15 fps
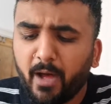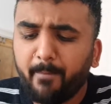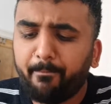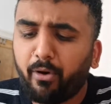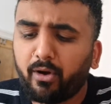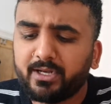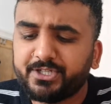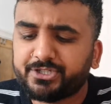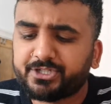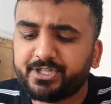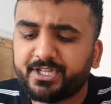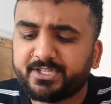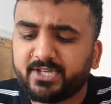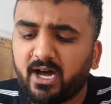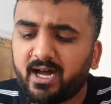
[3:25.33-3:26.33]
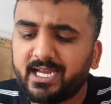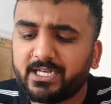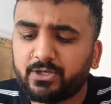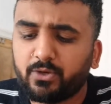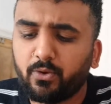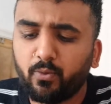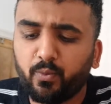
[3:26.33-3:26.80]
polished to the tide
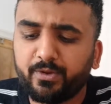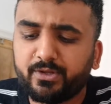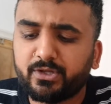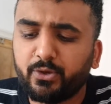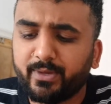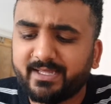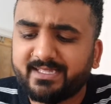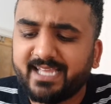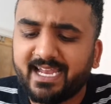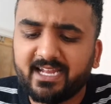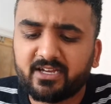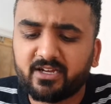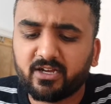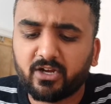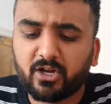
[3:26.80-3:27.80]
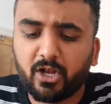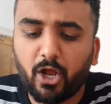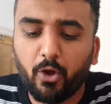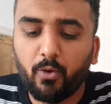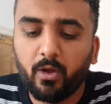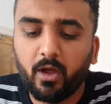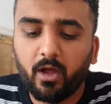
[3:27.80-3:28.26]
to a delicate glow,